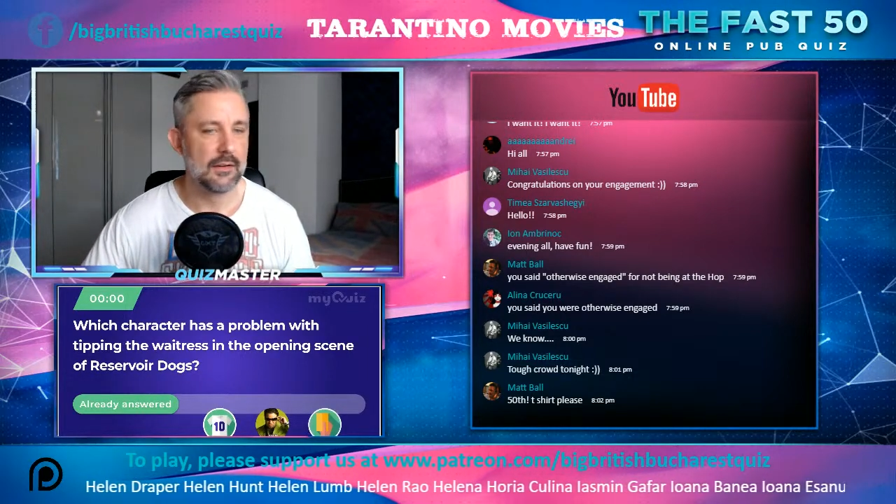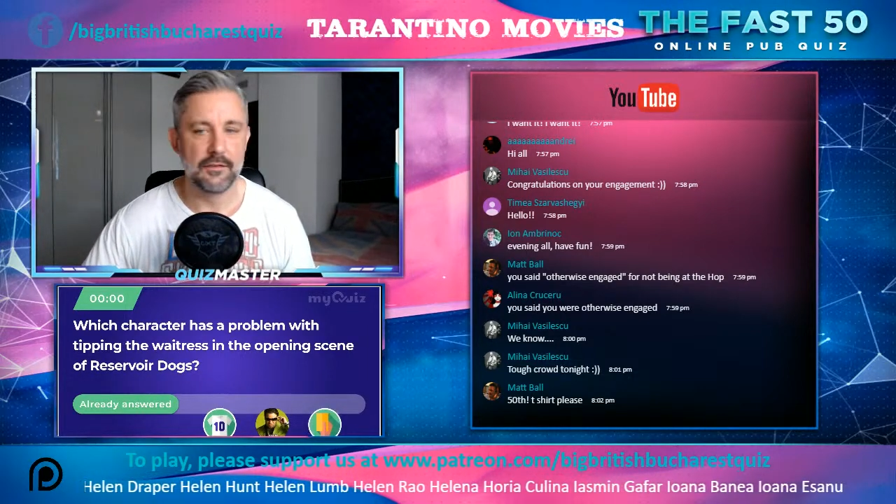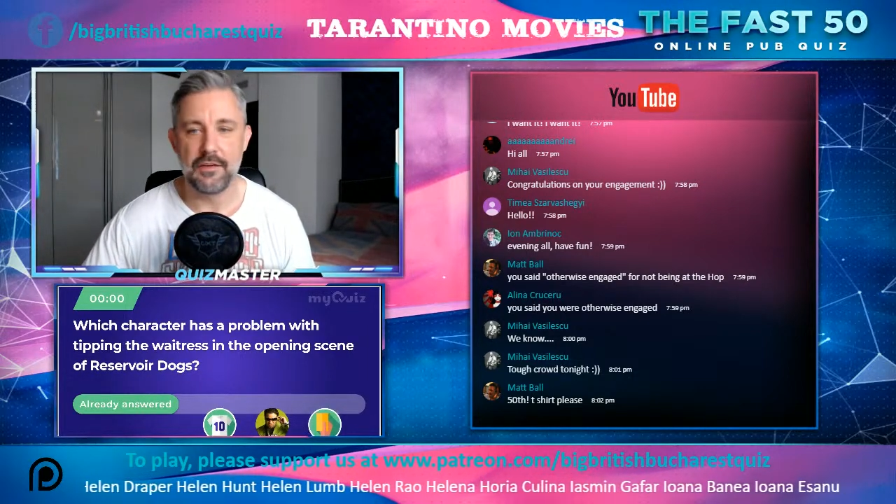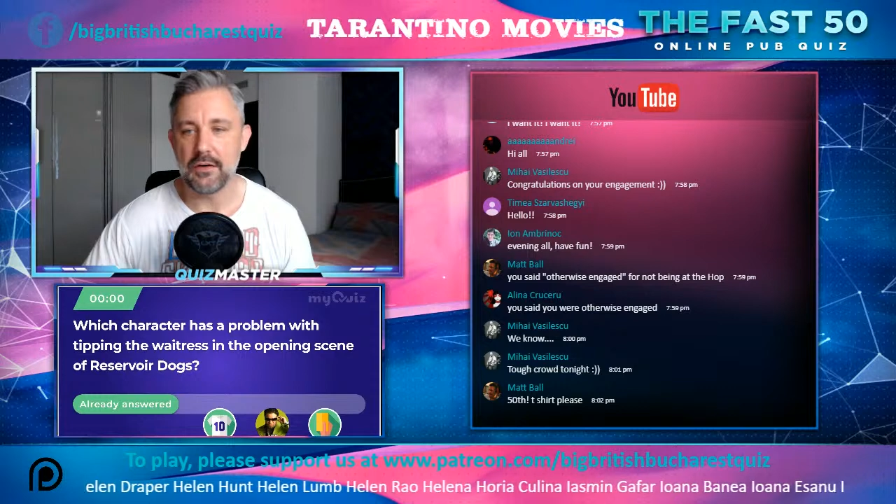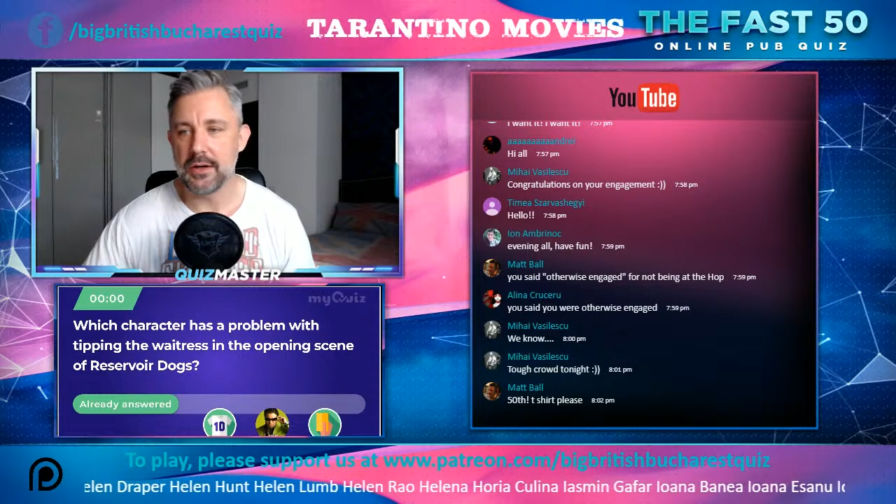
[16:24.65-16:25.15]

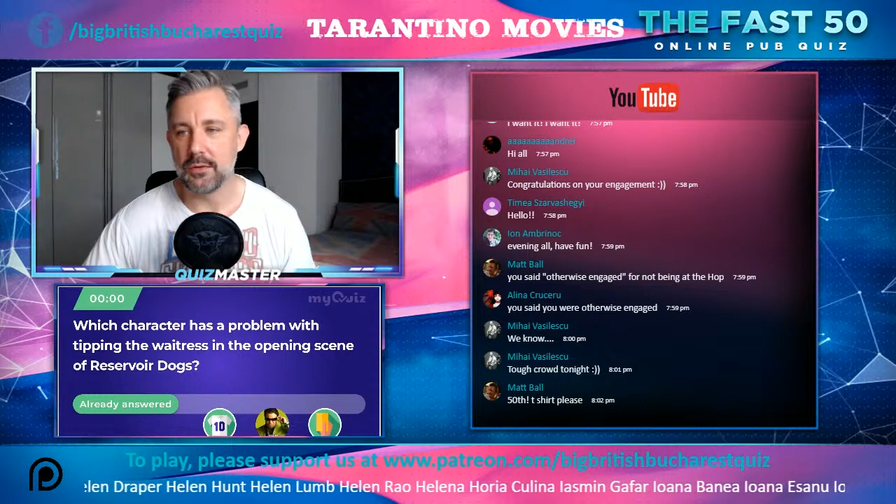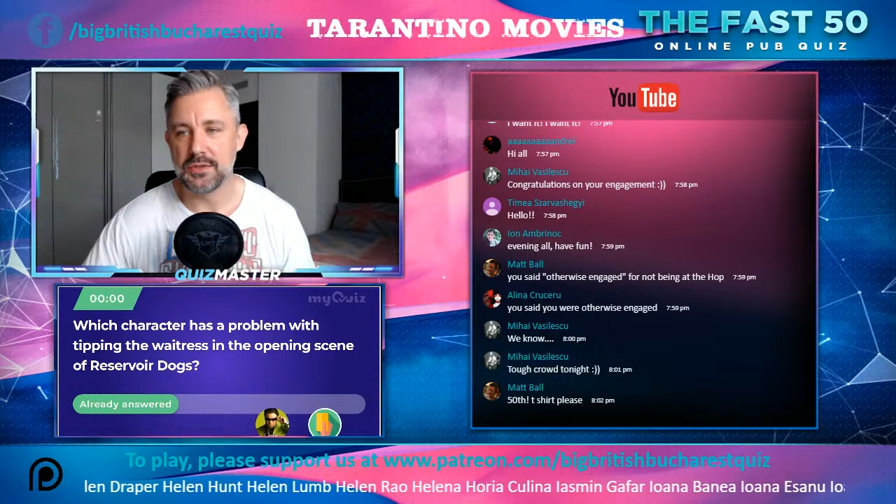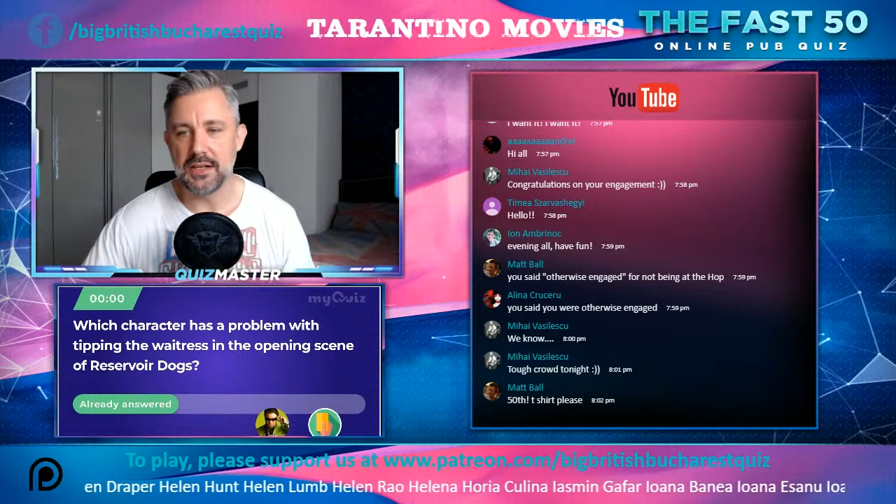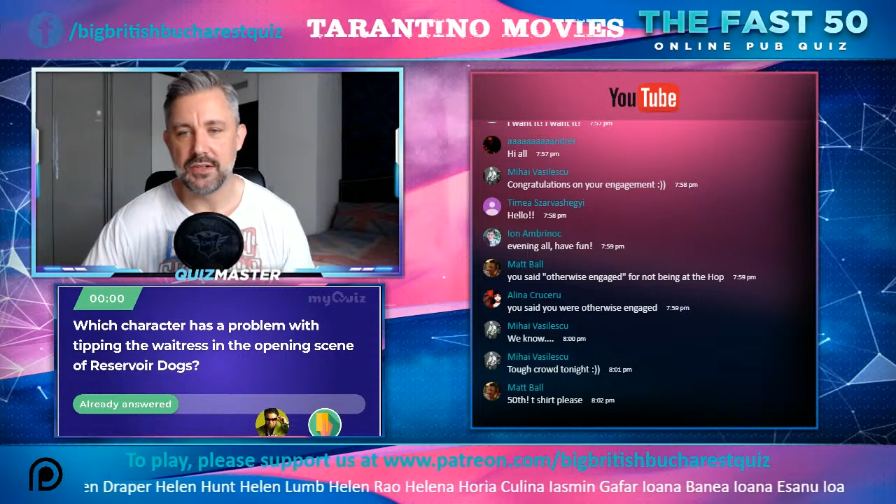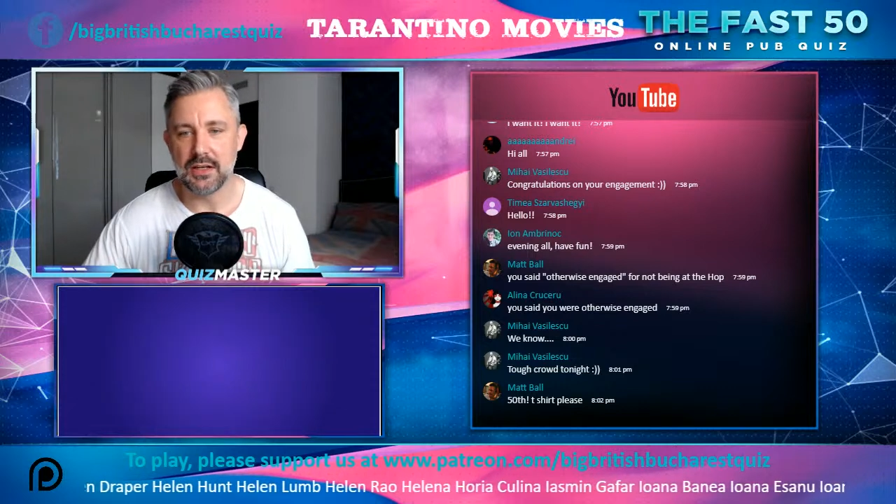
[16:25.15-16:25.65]
Very cool
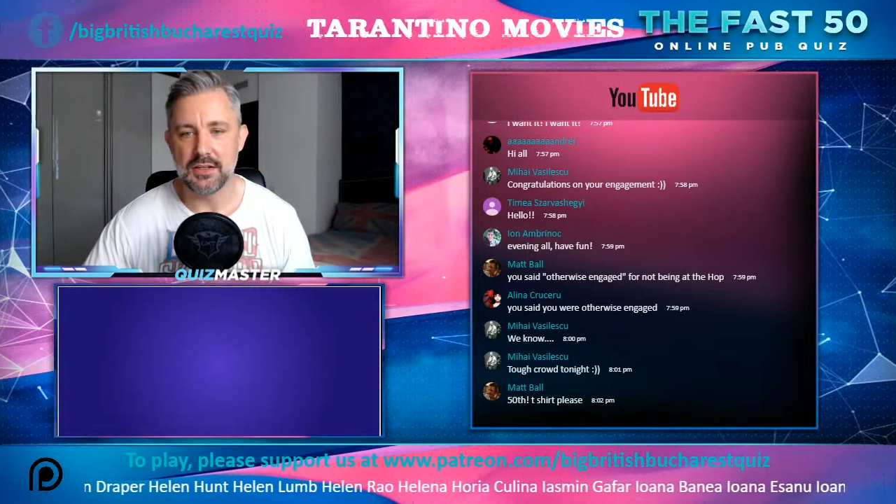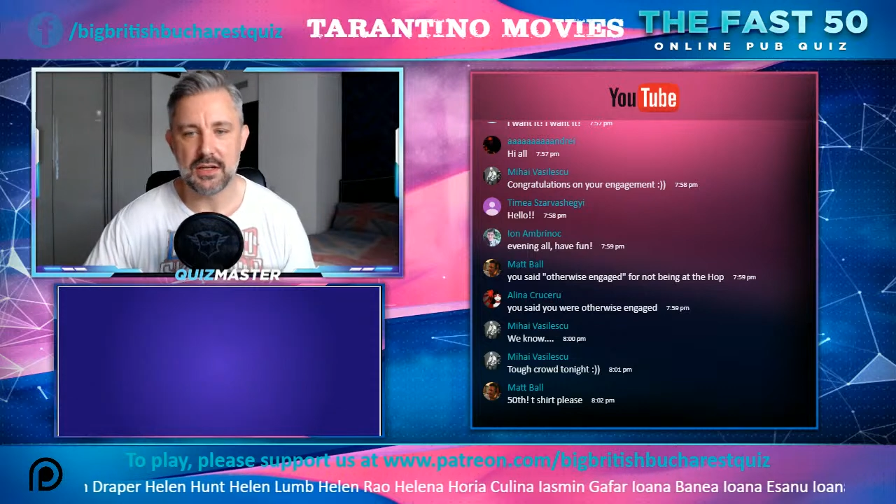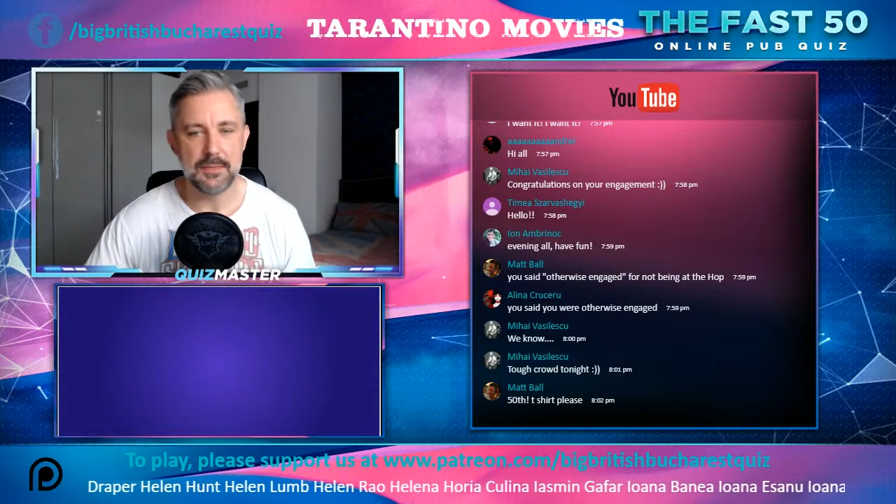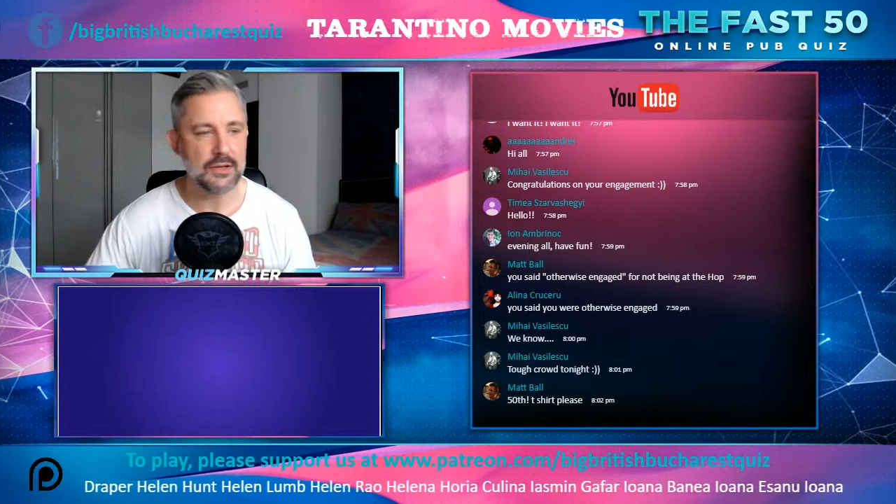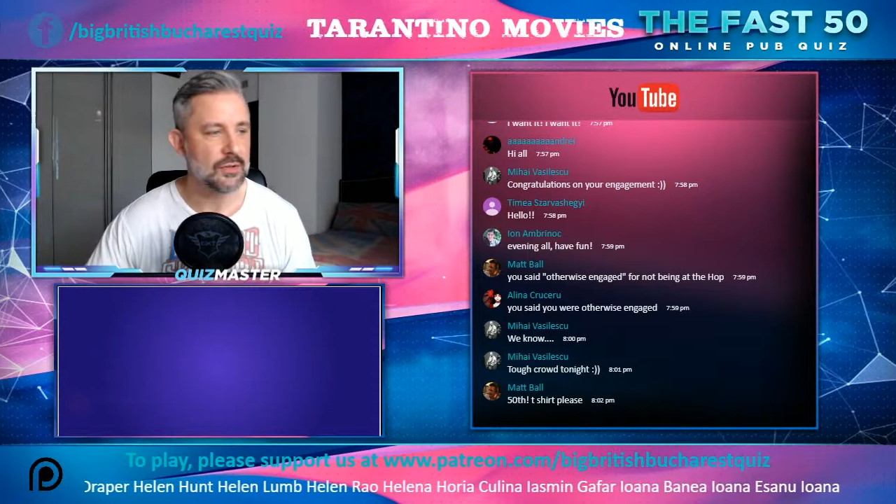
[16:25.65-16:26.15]
t-shirts.
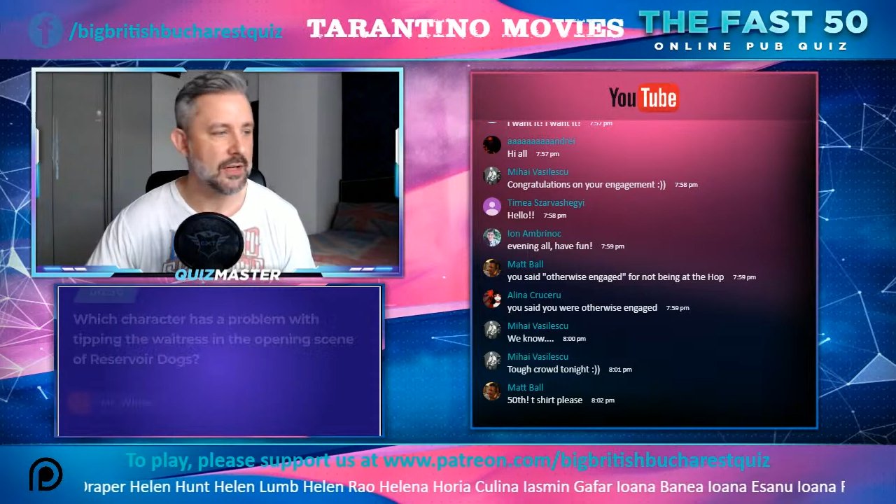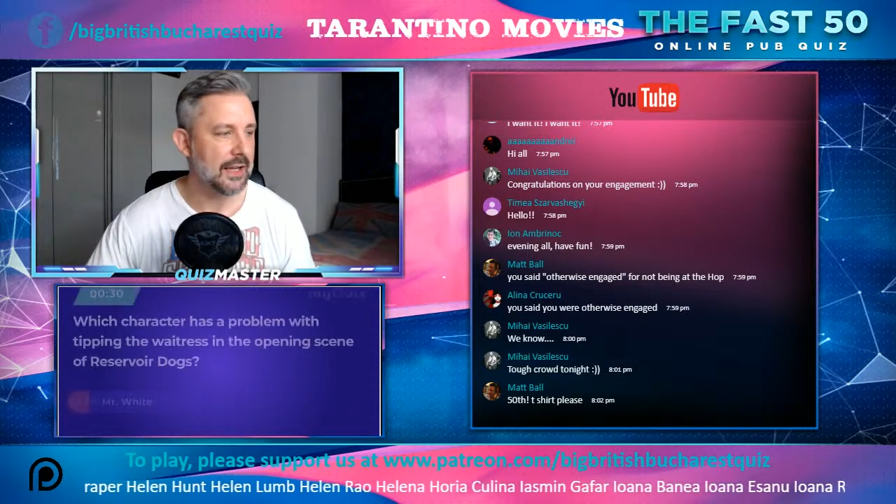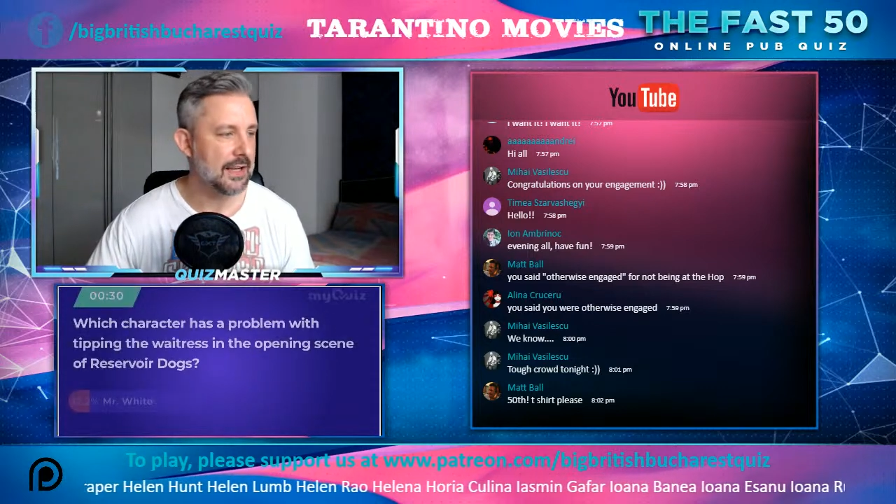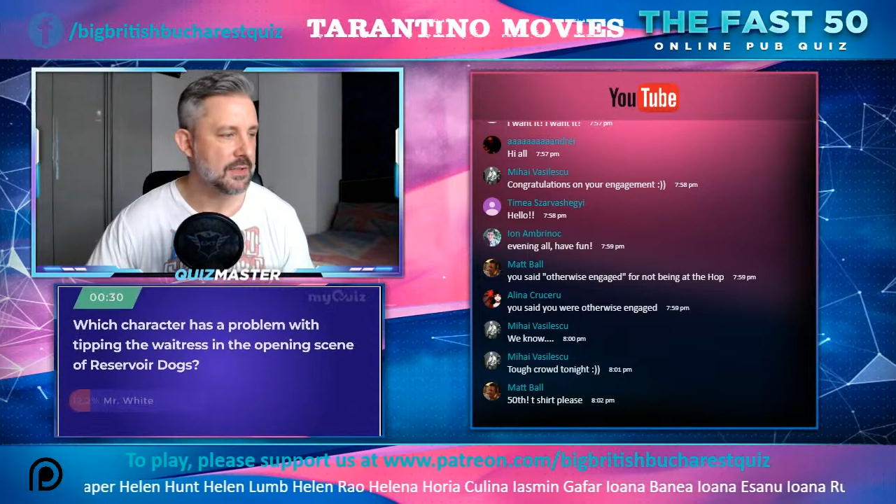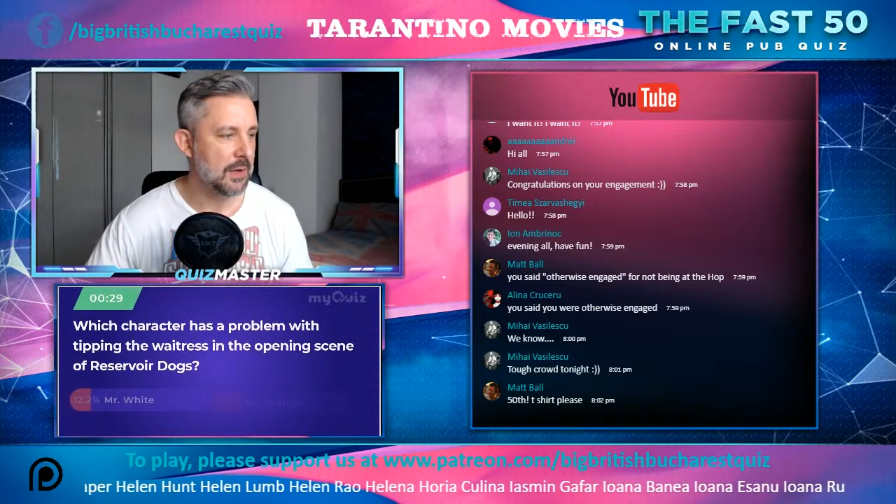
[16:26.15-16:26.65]
I'll make sure you
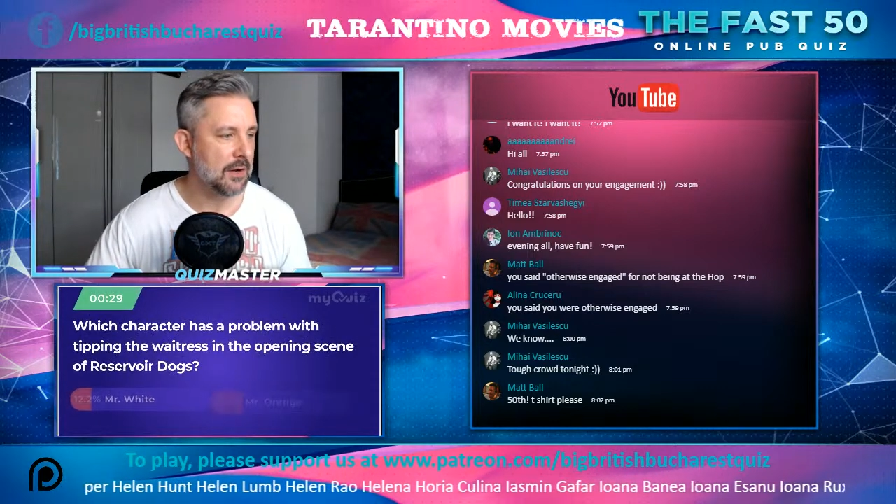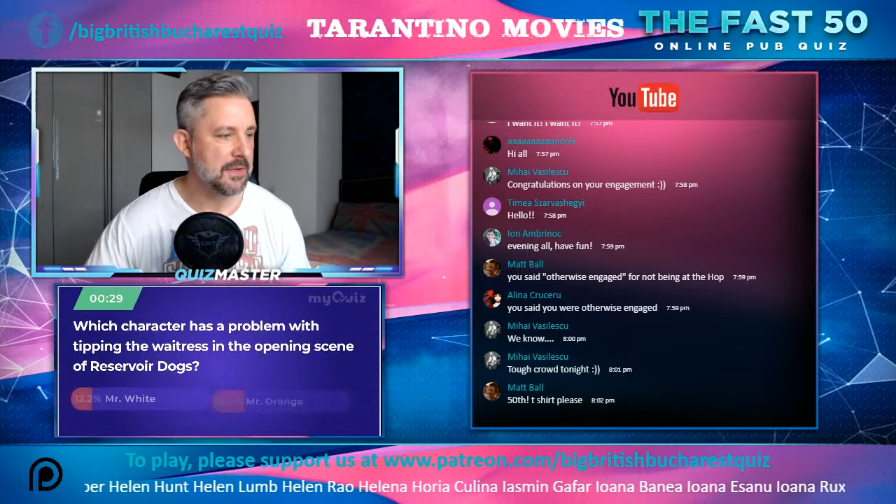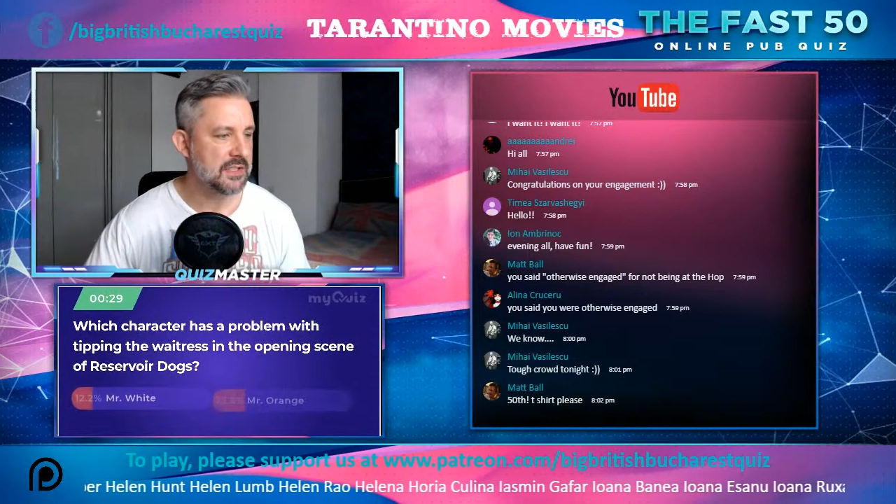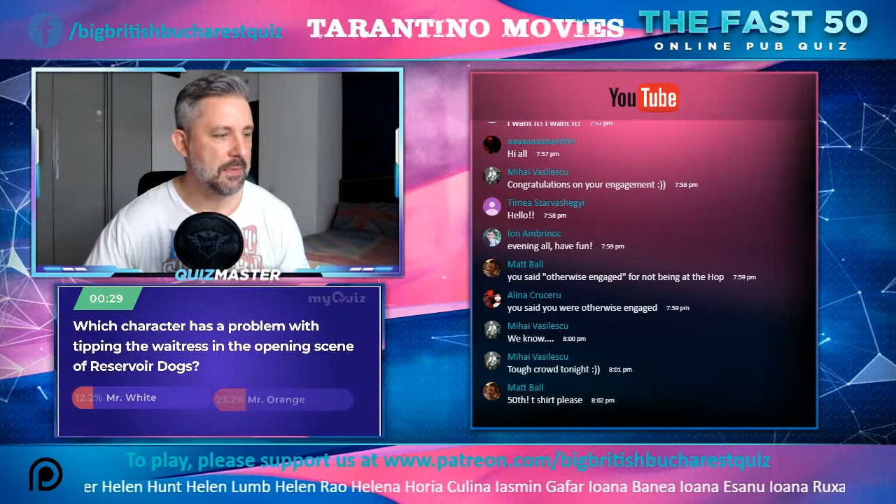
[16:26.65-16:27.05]
get it as well. Mr.